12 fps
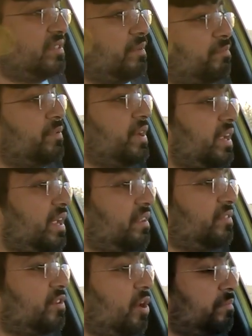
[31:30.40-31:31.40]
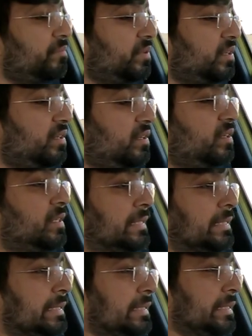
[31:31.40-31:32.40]
braking stop
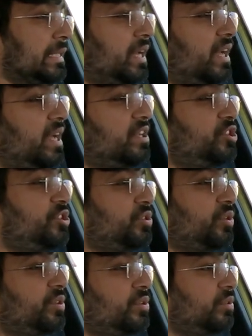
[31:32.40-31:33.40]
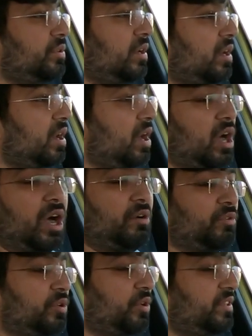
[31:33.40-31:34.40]
and show you how
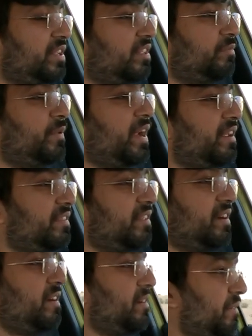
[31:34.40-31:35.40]
good these brakes are.